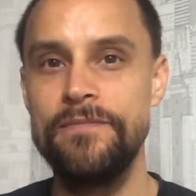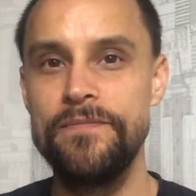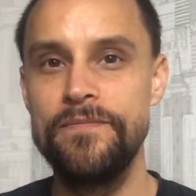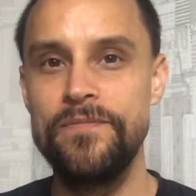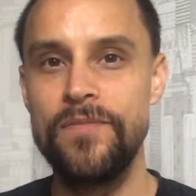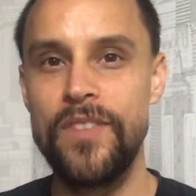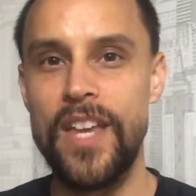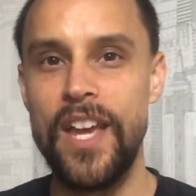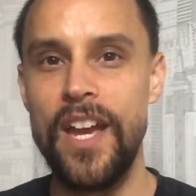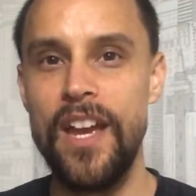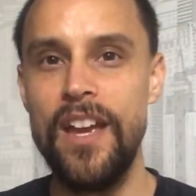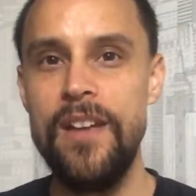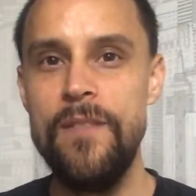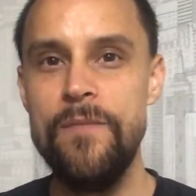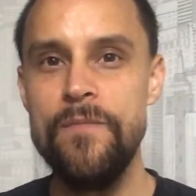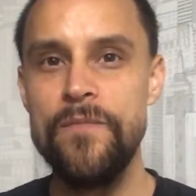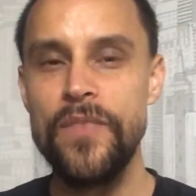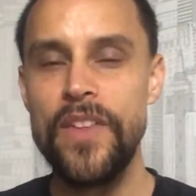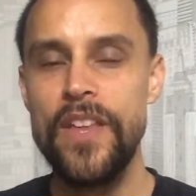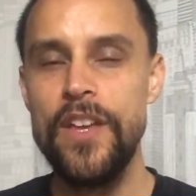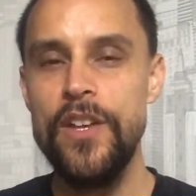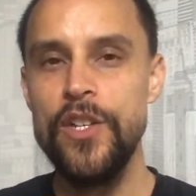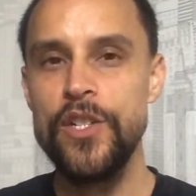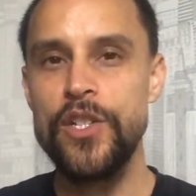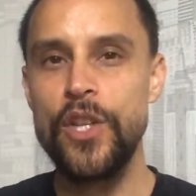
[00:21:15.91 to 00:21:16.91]
Okay?
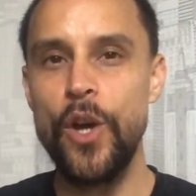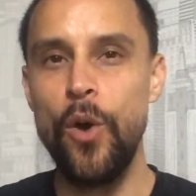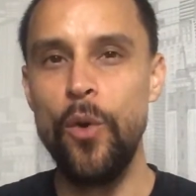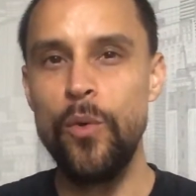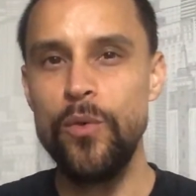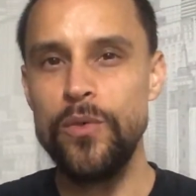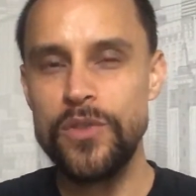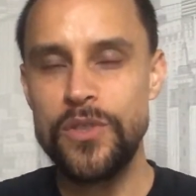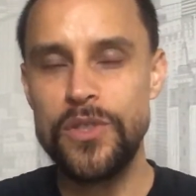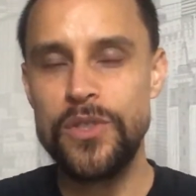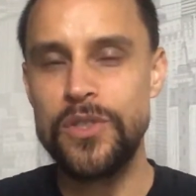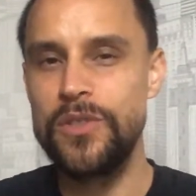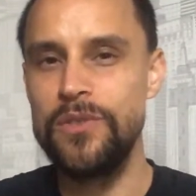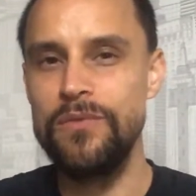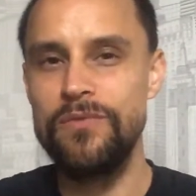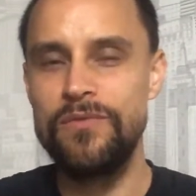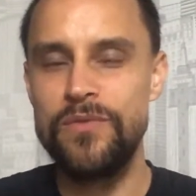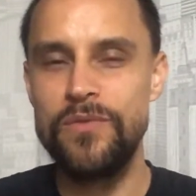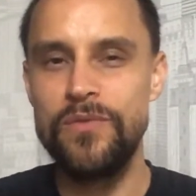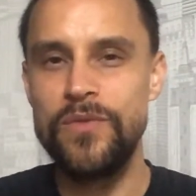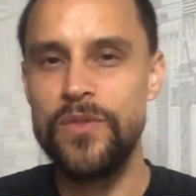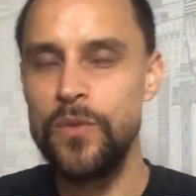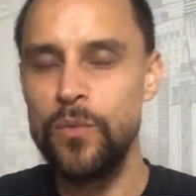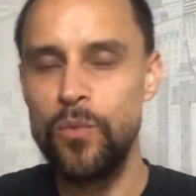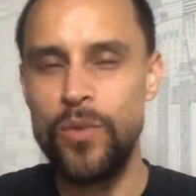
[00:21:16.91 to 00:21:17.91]
So
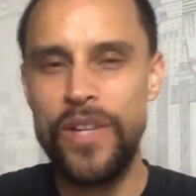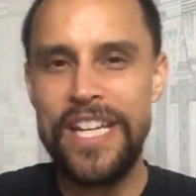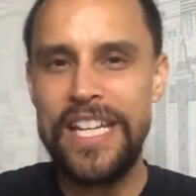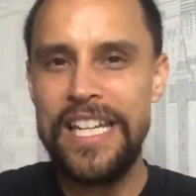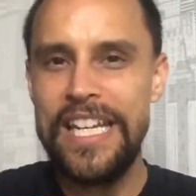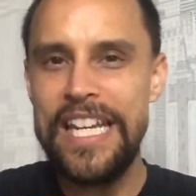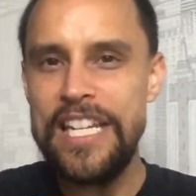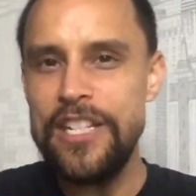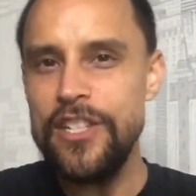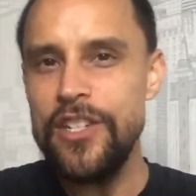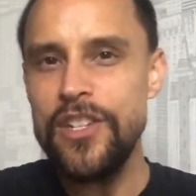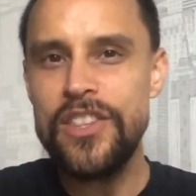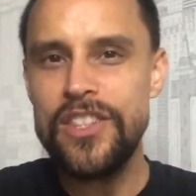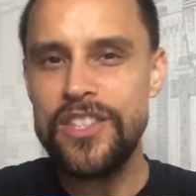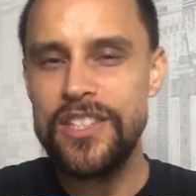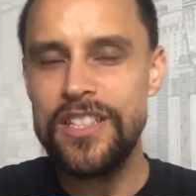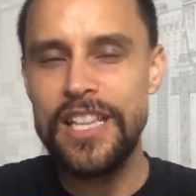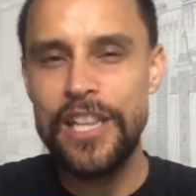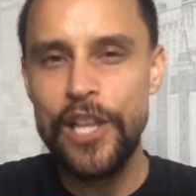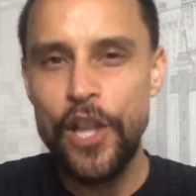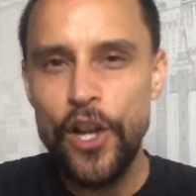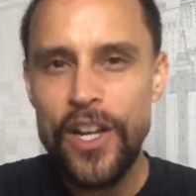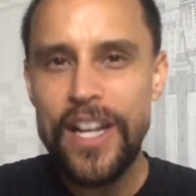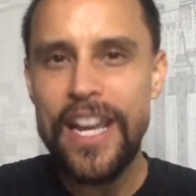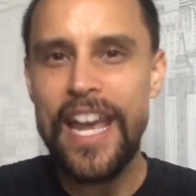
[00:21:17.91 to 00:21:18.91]
we need to
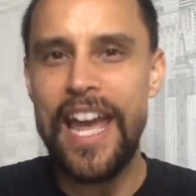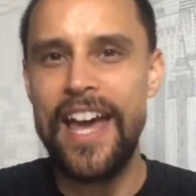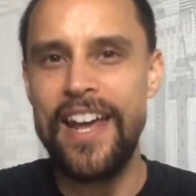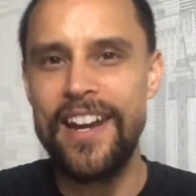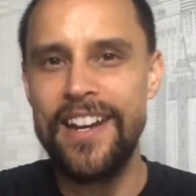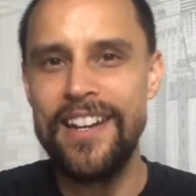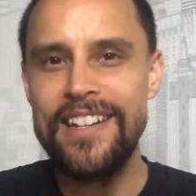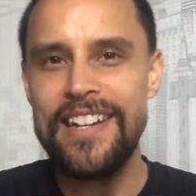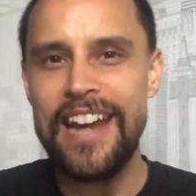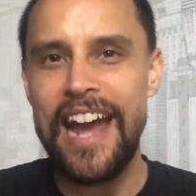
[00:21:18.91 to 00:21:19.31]
look at it,